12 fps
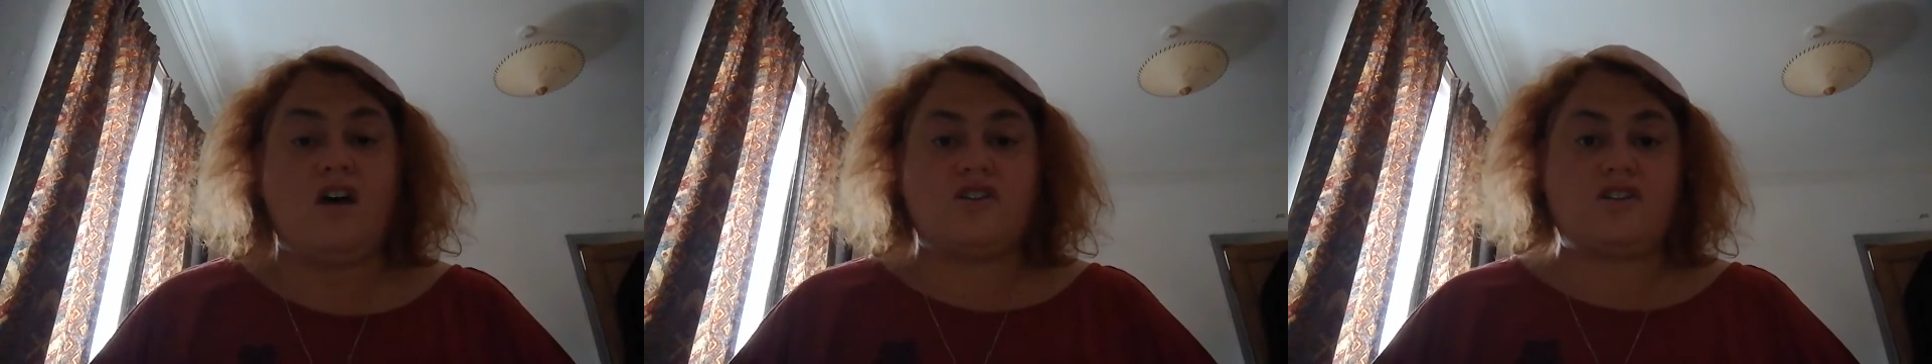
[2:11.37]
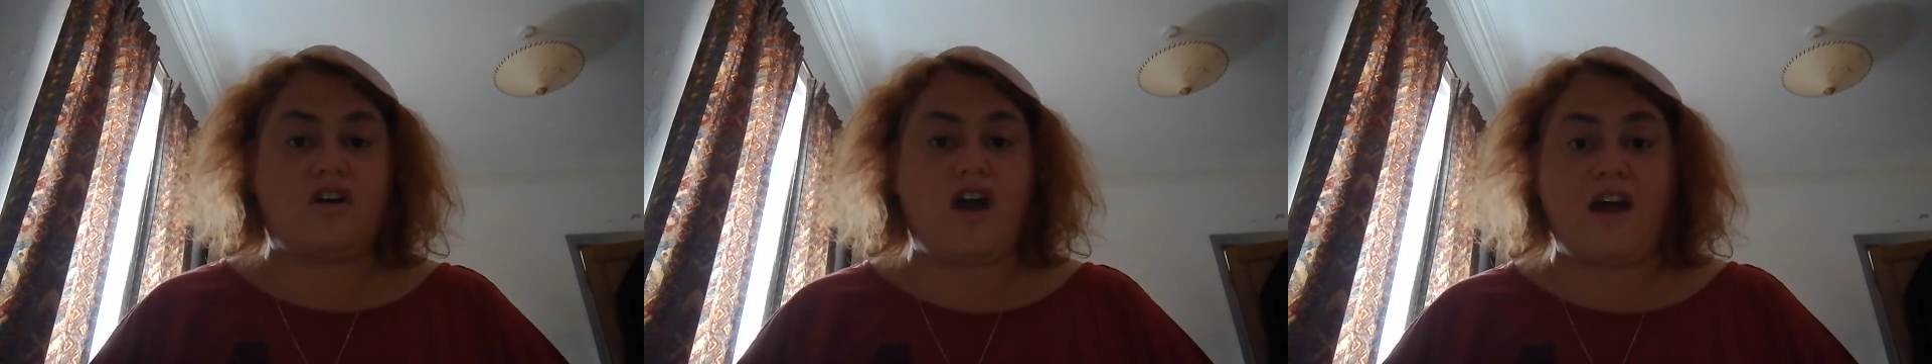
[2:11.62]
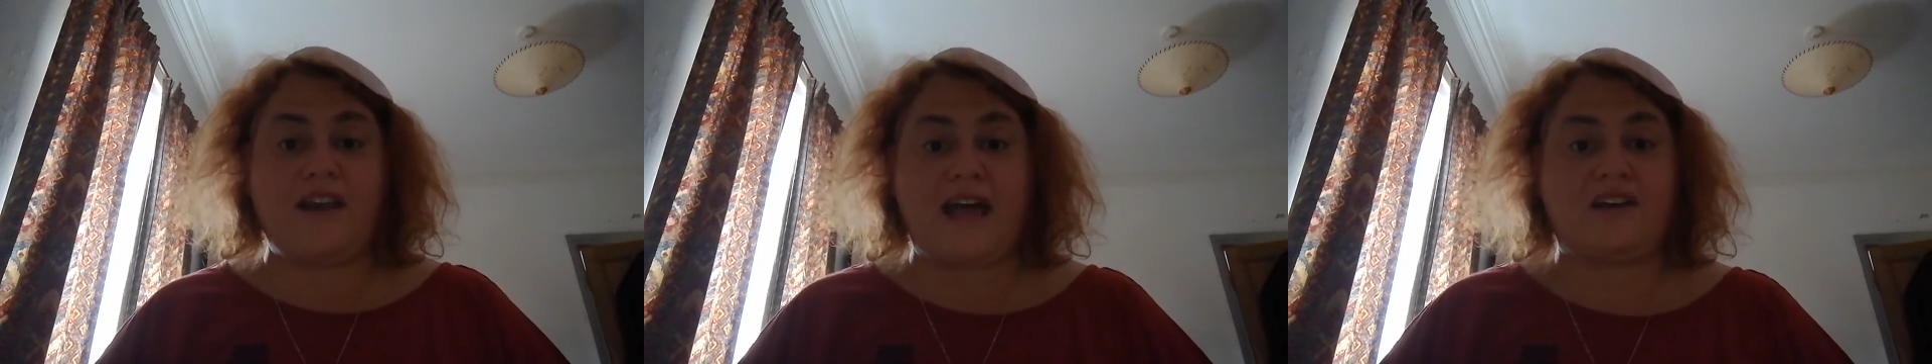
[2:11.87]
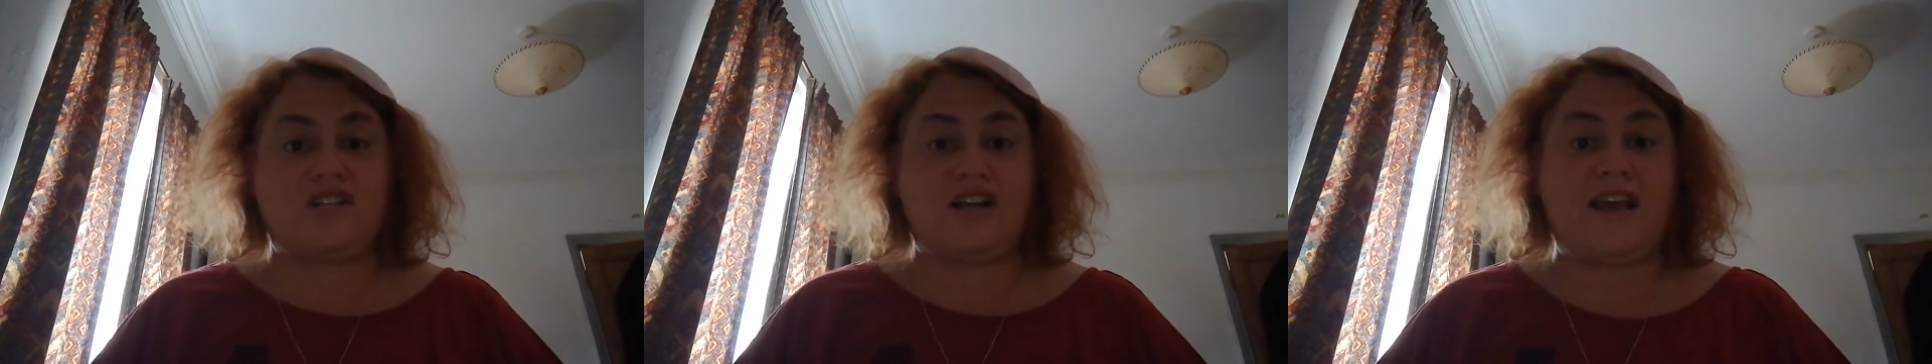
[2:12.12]
So God
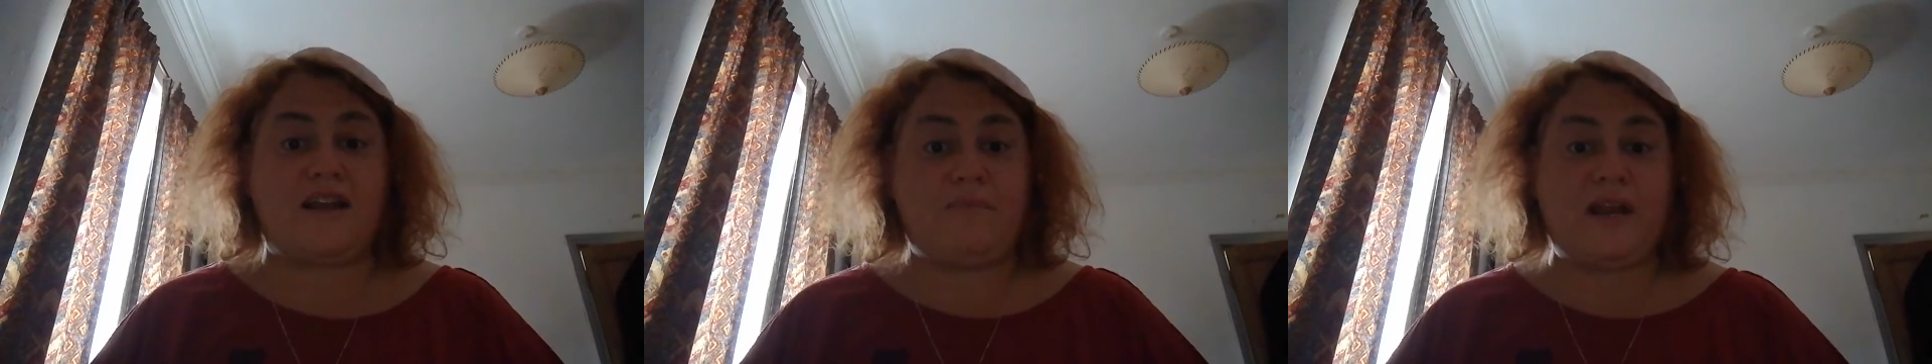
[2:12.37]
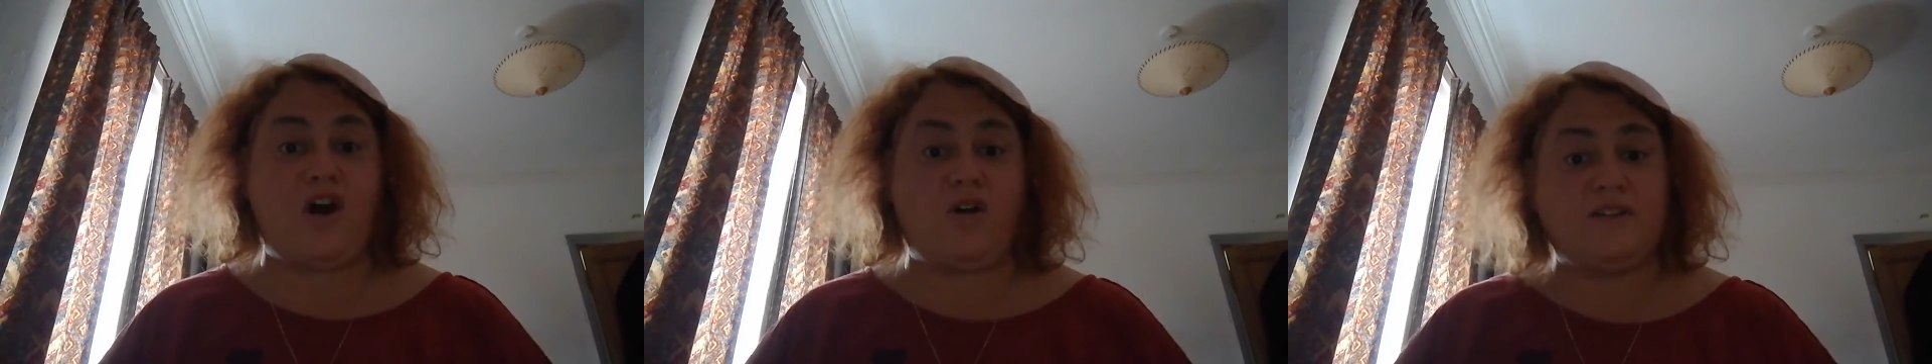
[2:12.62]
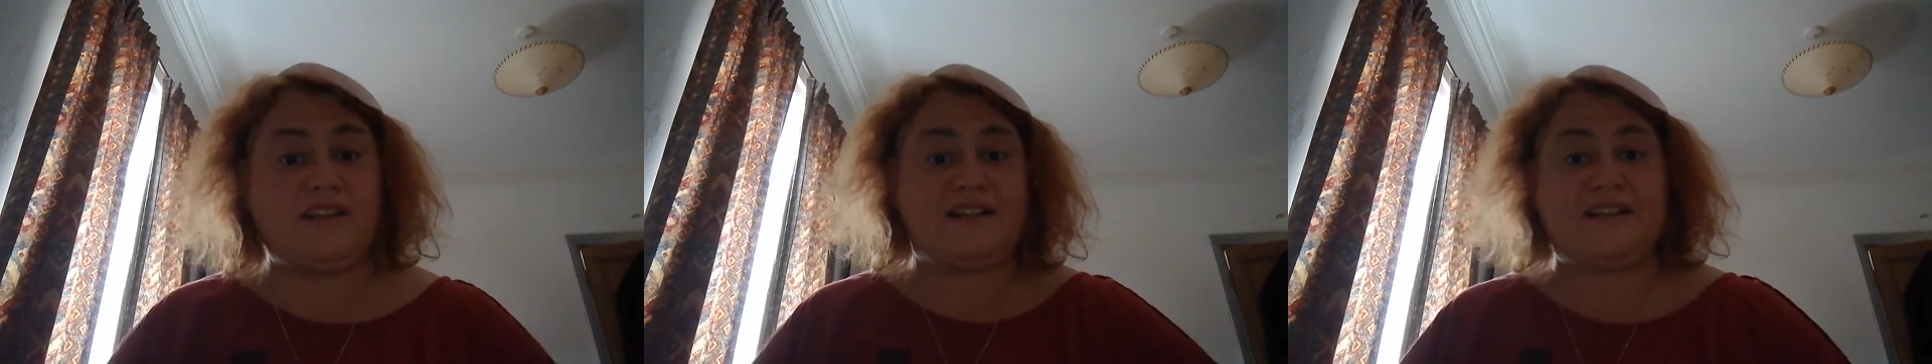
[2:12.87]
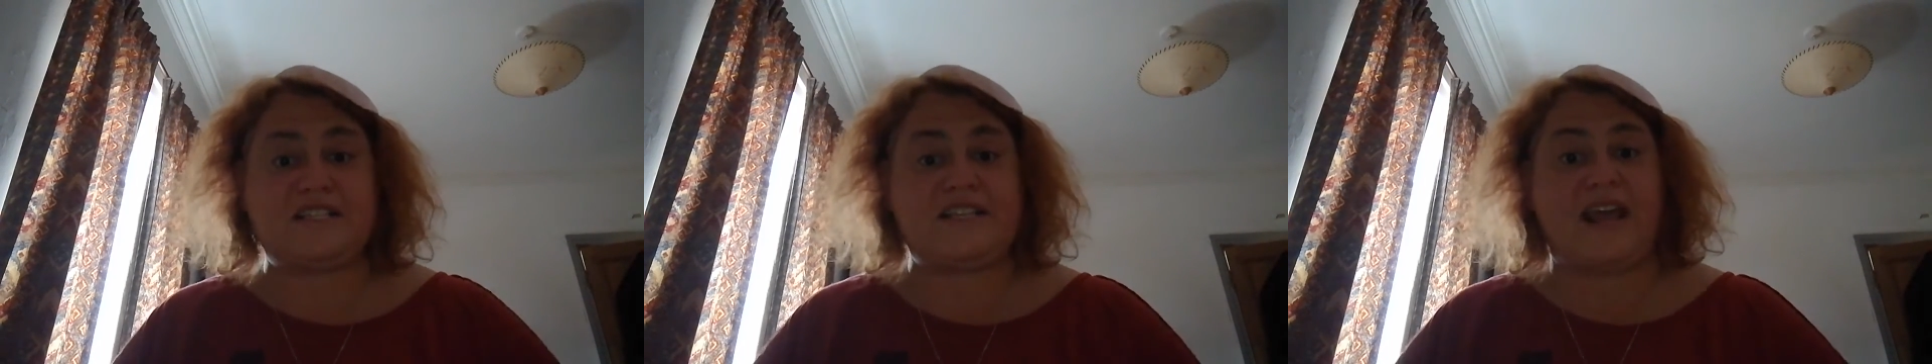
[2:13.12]
actually had been holding
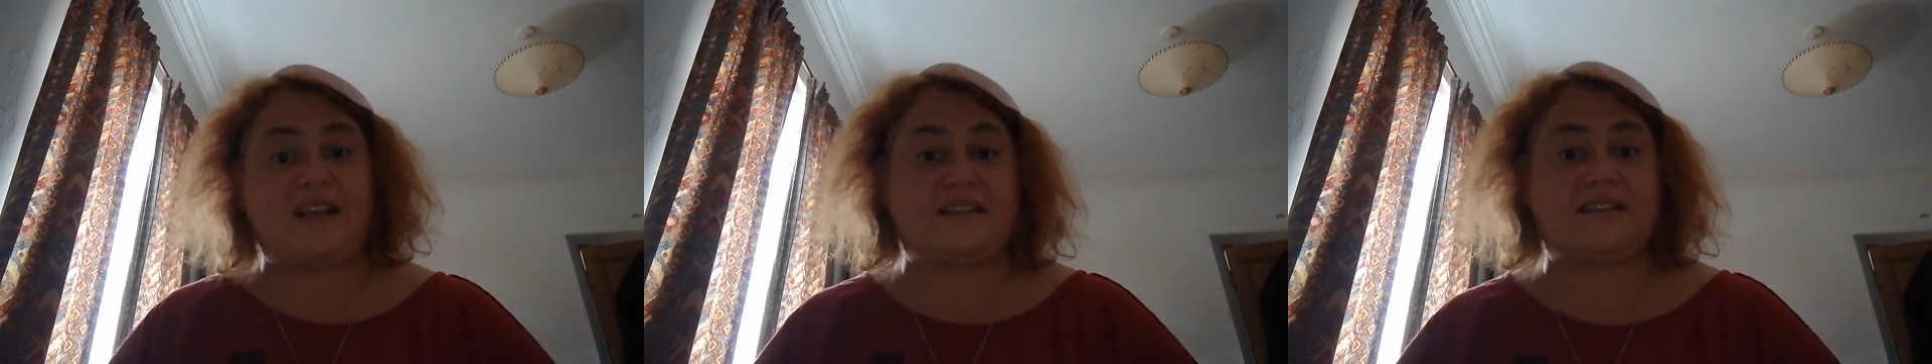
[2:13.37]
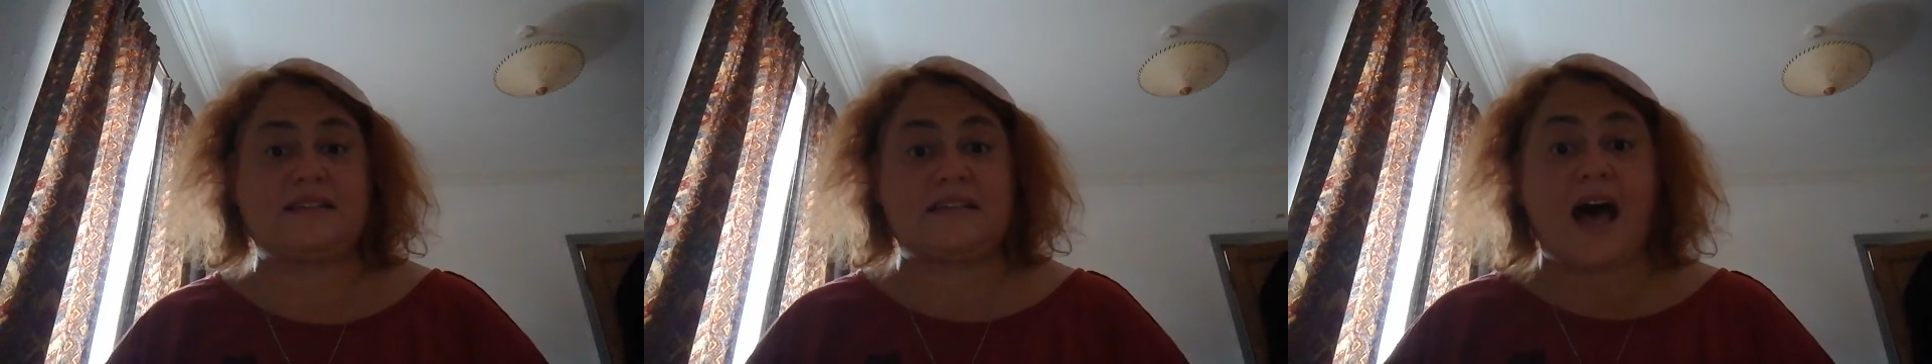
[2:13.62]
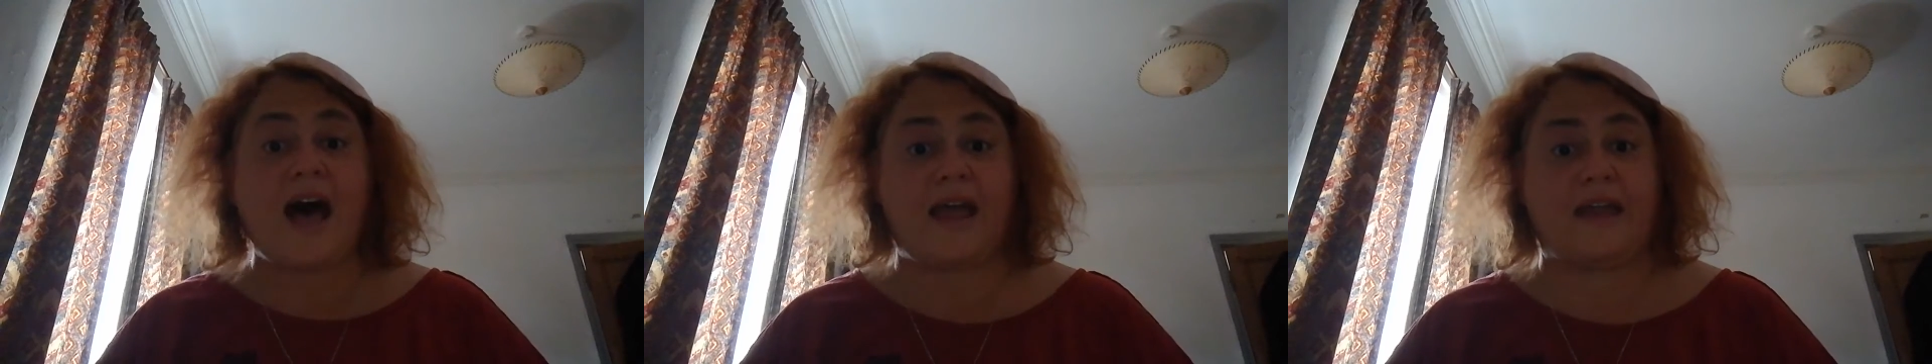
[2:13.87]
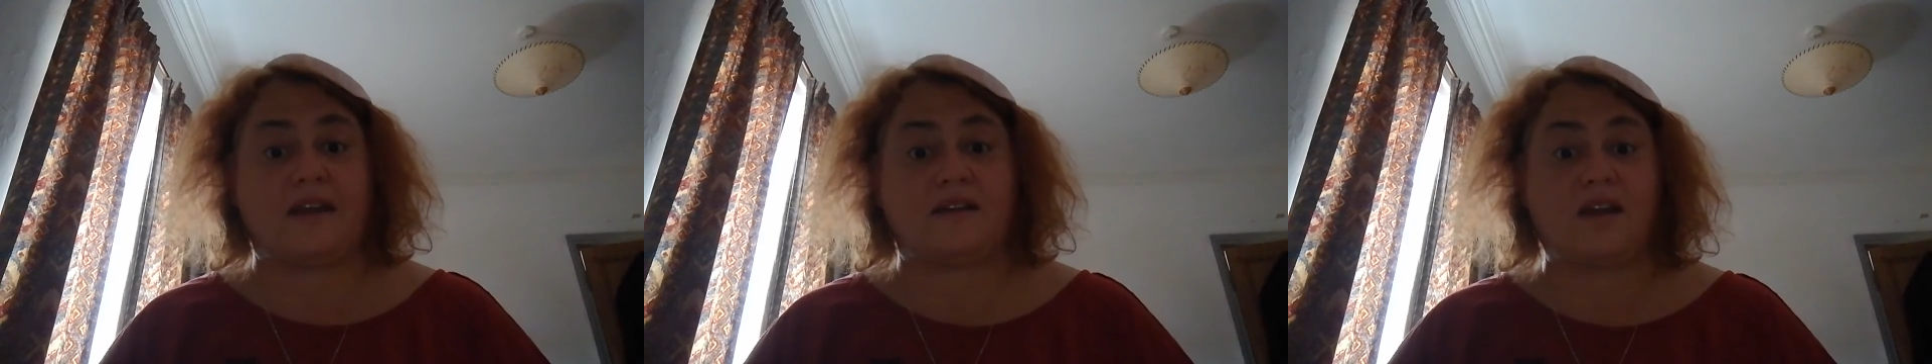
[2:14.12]
these snakes
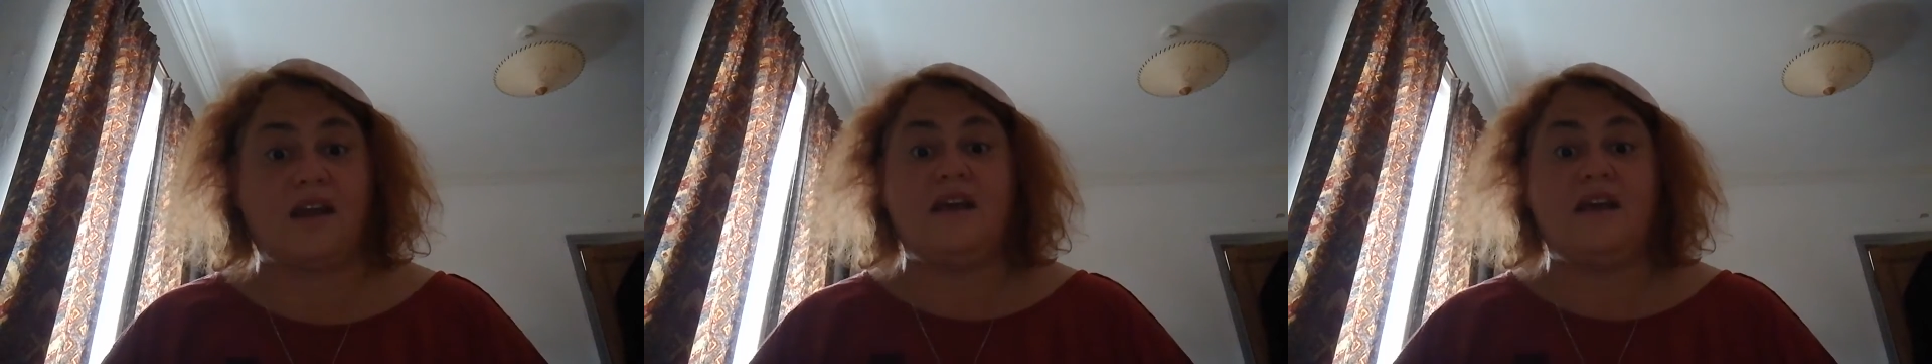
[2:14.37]
aside,